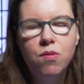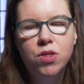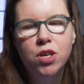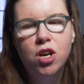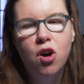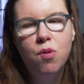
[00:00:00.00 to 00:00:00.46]
With
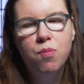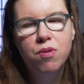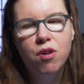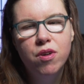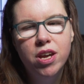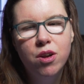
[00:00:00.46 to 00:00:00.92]
the
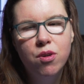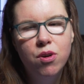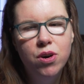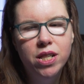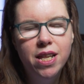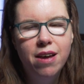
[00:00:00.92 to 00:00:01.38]
GoPro
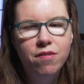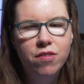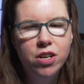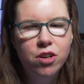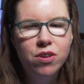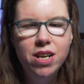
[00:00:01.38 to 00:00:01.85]
Hero
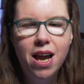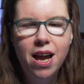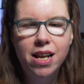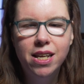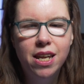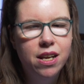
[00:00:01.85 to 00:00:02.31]
11, you're
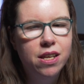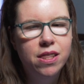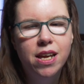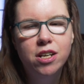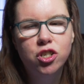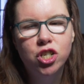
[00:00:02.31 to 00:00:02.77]
not getting
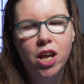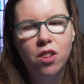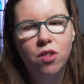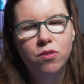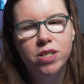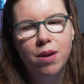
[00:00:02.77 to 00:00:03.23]
that
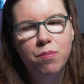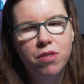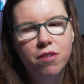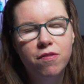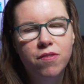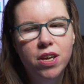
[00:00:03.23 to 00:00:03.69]
shallow depth
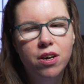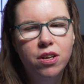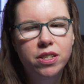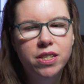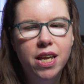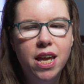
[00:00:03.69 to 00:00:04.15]
of
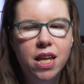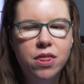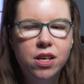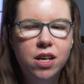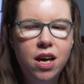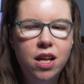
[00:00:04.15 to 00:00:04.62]
field, and
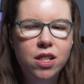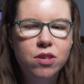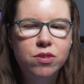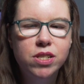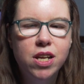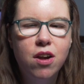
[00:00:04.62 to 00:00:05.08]
the
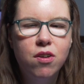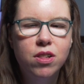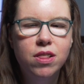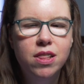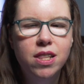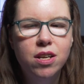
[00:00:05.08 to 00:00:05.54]
colors are a
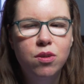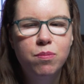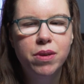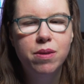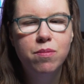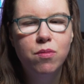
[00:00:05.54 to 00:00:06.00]
little
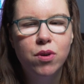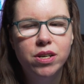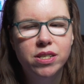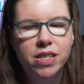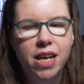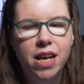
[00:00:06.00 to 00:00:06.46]
bit more
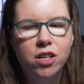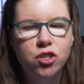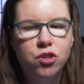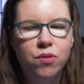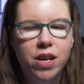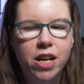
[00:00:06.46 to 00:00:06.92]

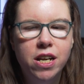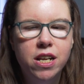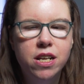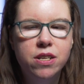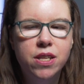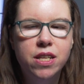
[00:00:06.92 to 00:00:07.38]

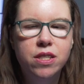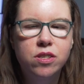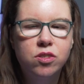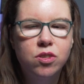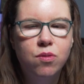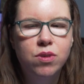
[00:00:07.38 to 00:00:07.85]
saturated than the
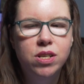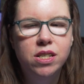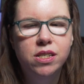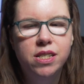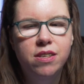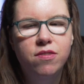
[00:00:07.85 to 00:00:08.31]
Sony
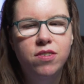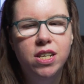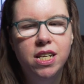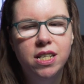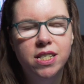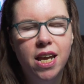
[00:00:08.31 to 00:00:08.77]

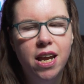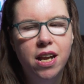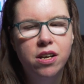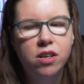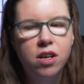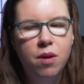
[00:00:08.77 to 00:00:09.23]

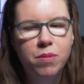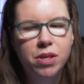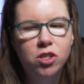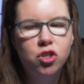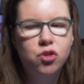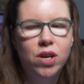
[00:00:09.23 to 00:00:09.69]
ZV-E10 coming
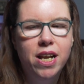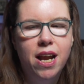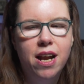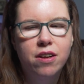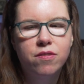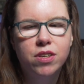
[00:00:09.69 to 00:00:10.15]
straight
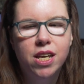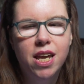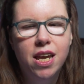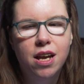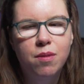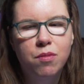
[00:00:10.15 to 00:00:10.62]
out of the
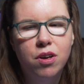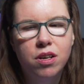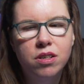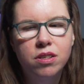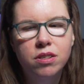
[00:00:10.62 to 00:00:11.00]
camera.